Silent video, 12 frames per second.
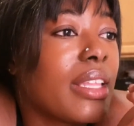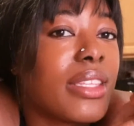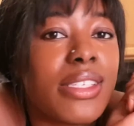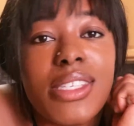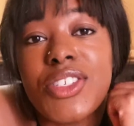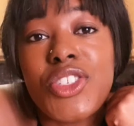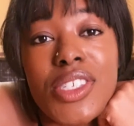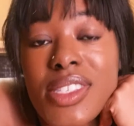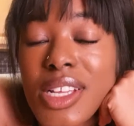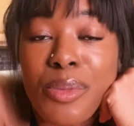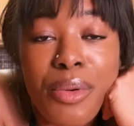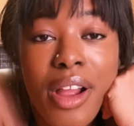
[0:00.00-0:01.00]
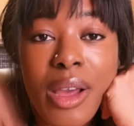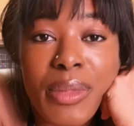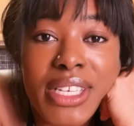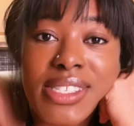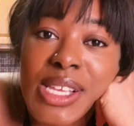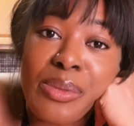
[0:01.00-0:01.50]
this is just a prime
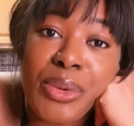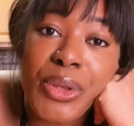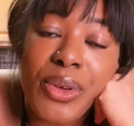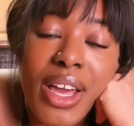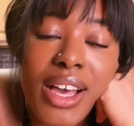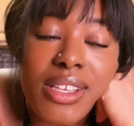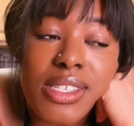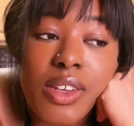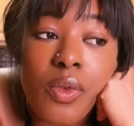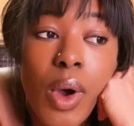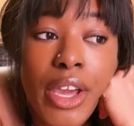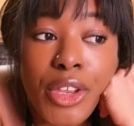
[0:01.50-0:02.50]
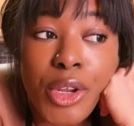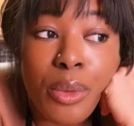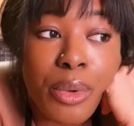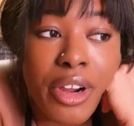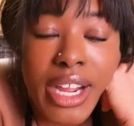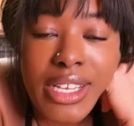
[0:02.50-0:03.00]
example, you guys, of why you
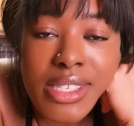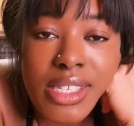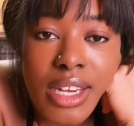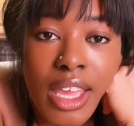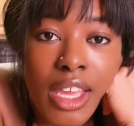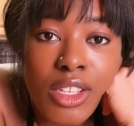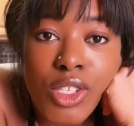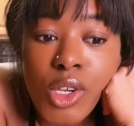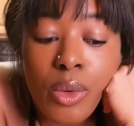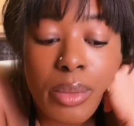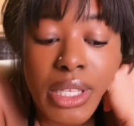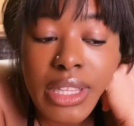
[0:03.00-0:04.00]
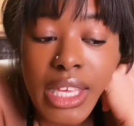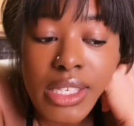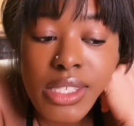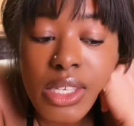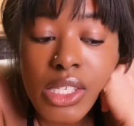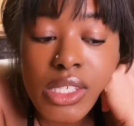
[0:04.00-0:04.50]
don't procrastinate. Don't be
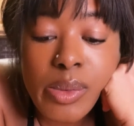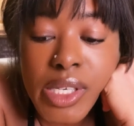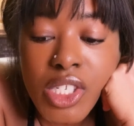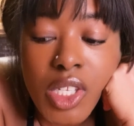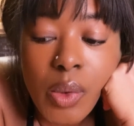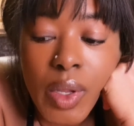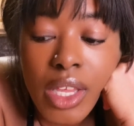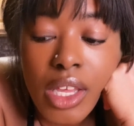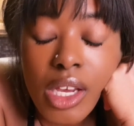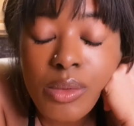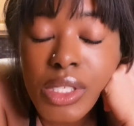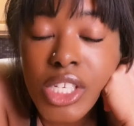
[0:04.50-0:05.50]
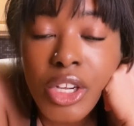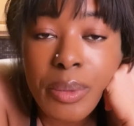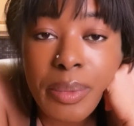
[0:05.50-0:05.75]
lazy, especially when it comes to your